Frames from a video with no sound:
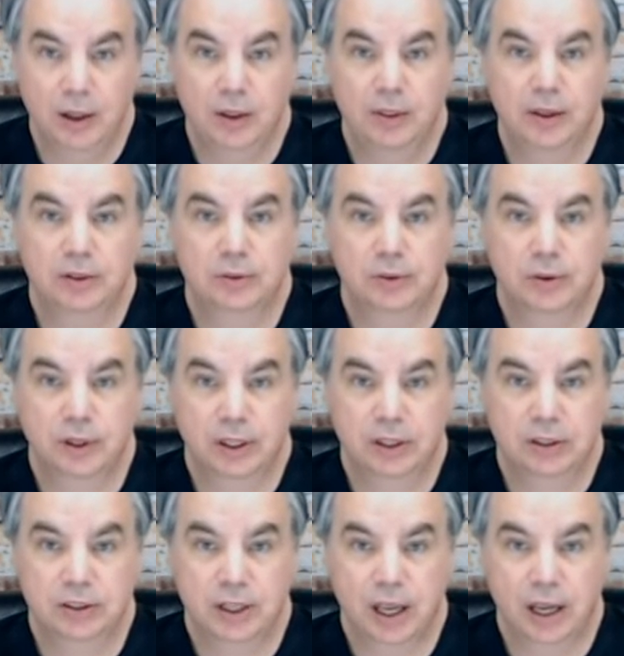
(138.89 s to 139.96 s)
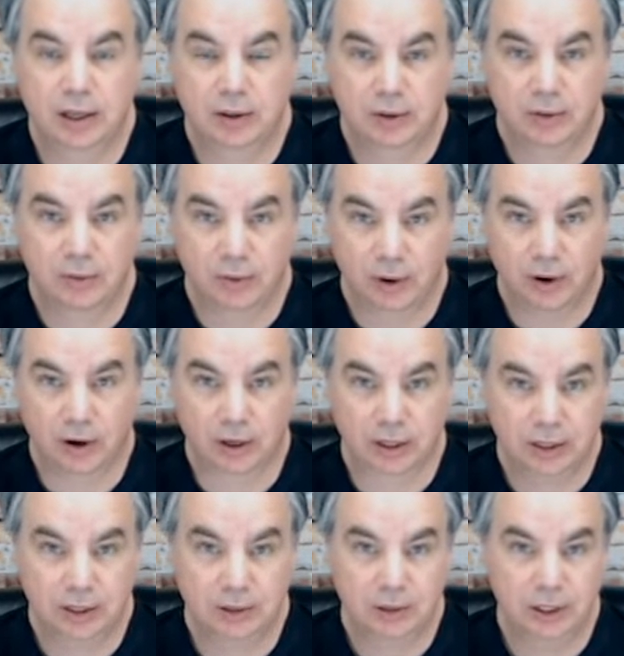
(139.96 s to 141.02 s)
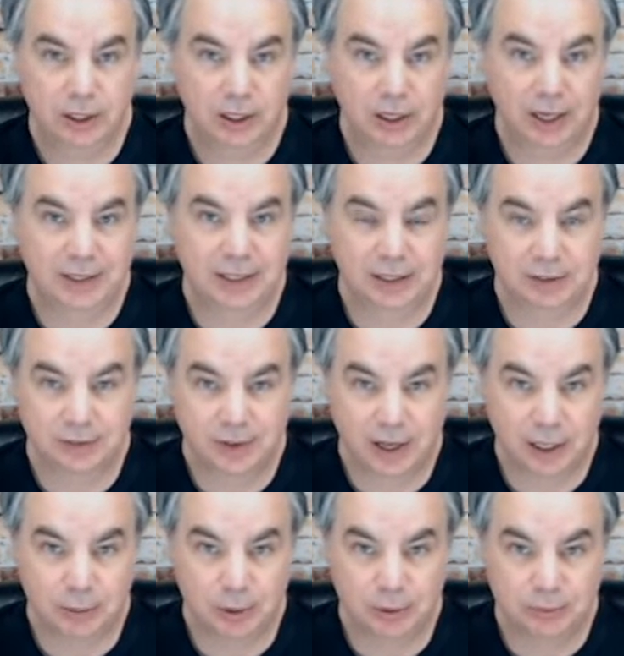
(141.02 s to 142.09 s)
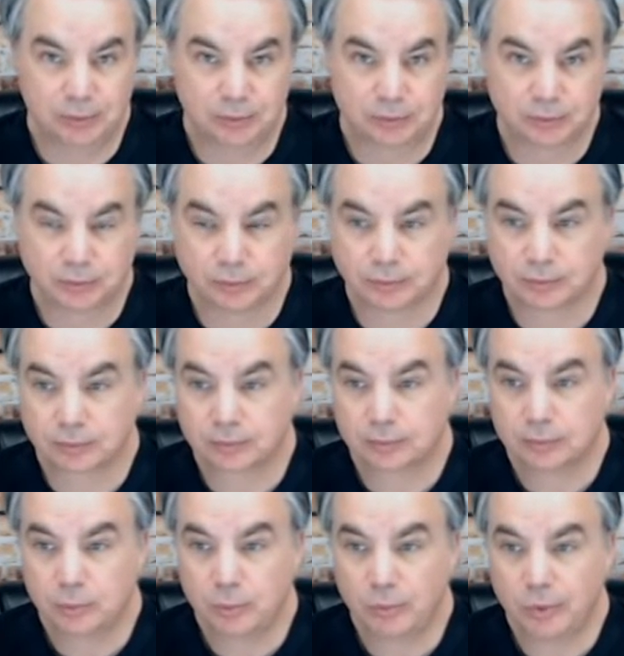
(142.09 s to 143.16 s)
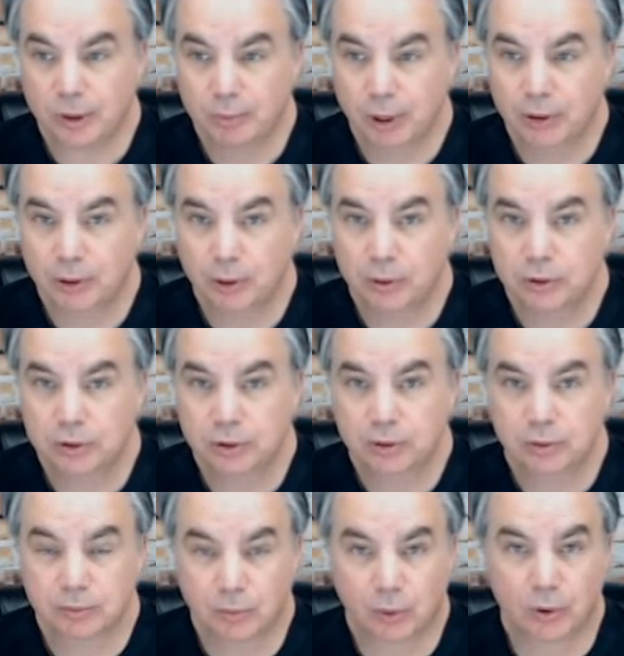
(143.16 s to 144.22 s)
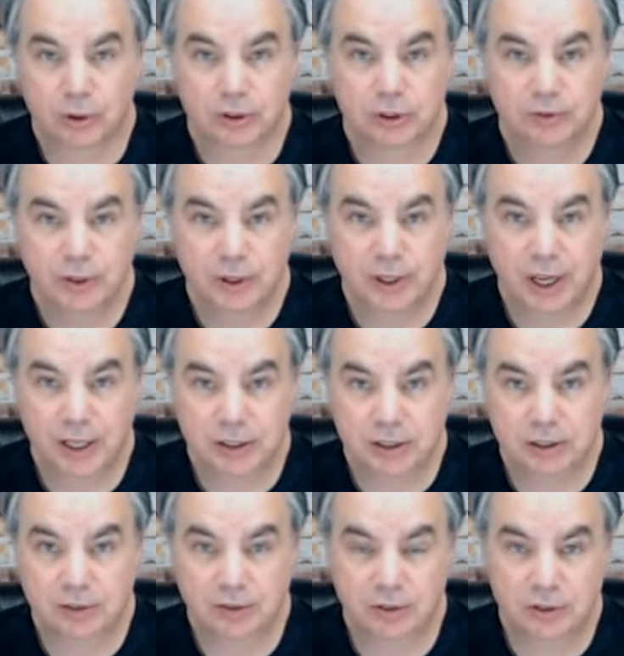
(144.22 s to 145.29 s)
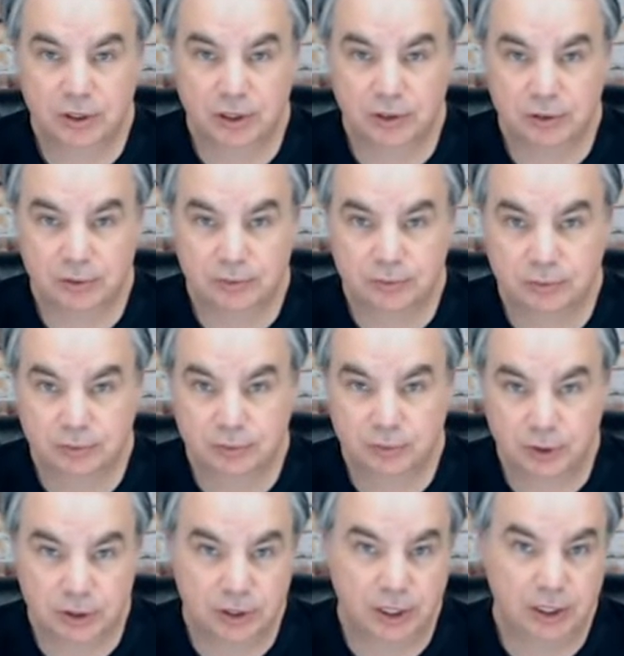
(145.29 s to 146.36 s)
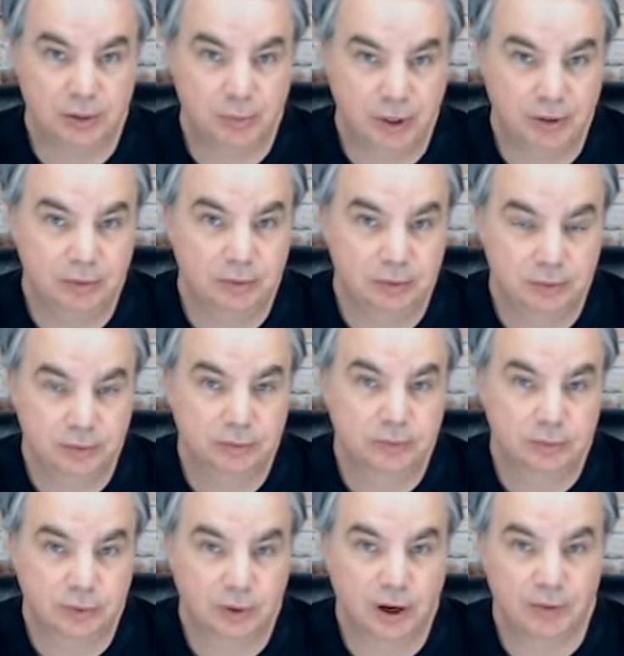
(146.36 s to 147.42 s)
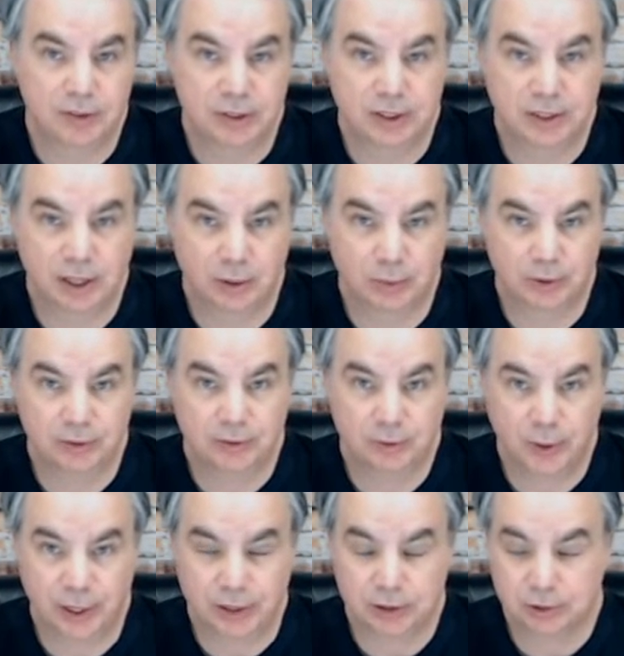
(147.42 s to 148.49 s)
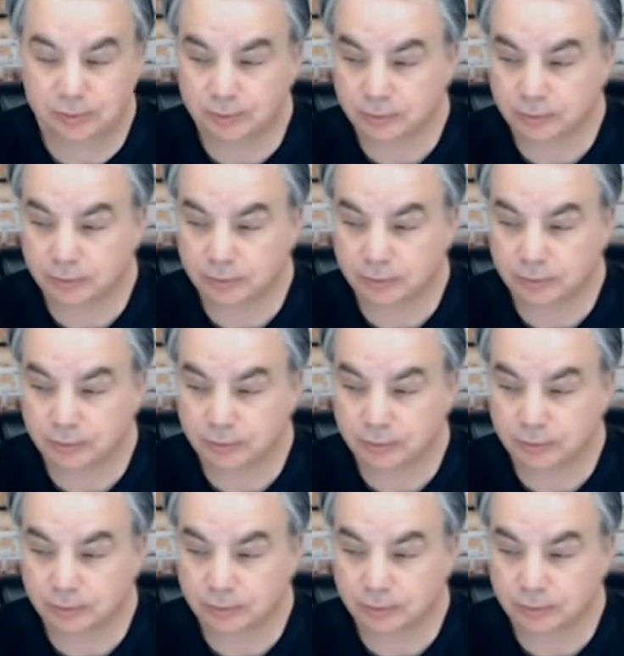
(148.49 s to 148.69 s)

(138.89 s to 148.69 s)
These are things that are clearly identifiable. But those are more severe cases of disease, which need to be obviously dealt with and fixed.